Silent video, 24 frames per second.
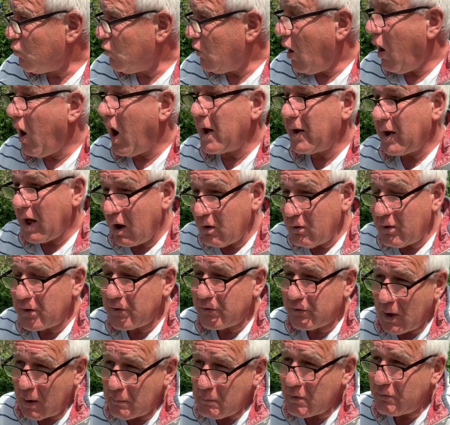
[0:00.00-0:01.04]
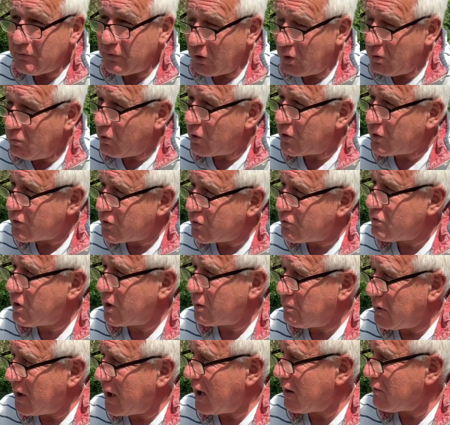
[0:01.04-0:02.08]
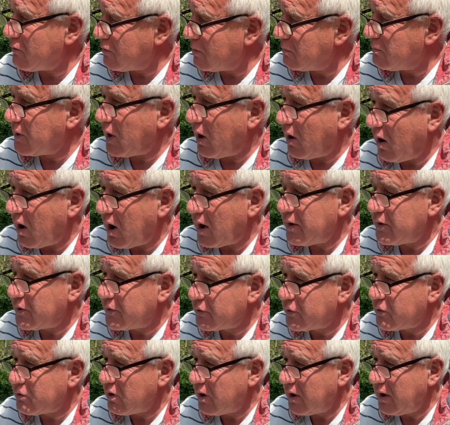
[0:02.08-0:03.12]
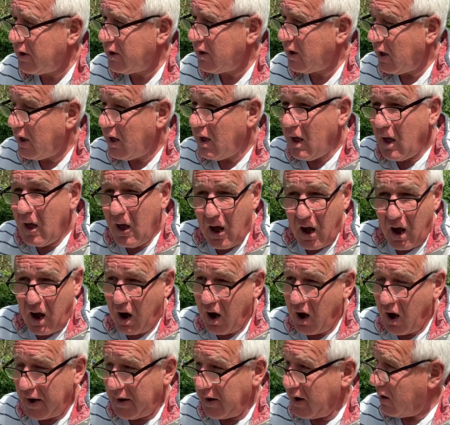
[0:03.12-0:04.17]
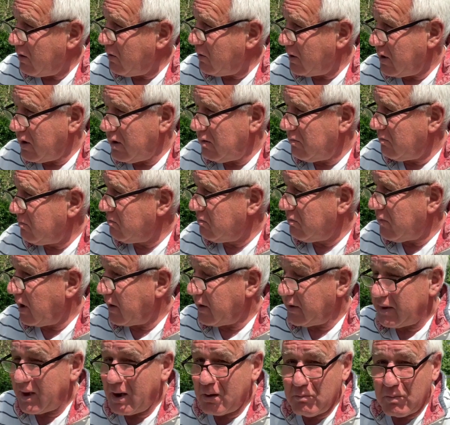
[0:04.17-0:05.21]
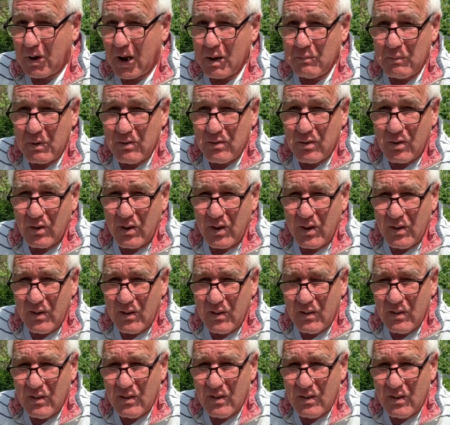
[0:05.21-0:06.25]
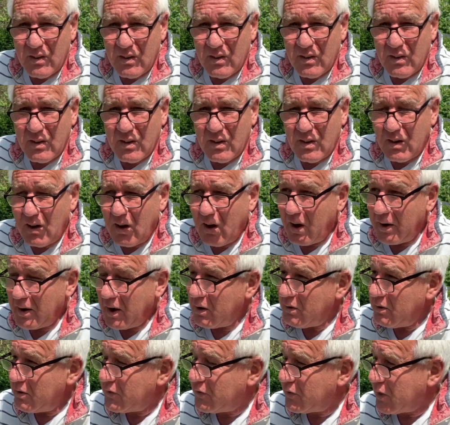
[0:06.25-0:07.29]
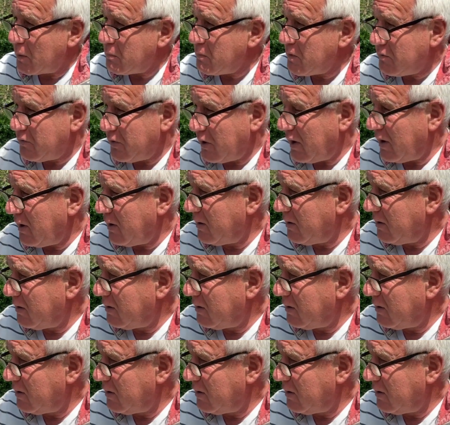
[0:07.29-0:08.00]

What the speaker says: I know that some of you want to string me up from the highest tree. I know that, and I don't blame you for it, I know that some of you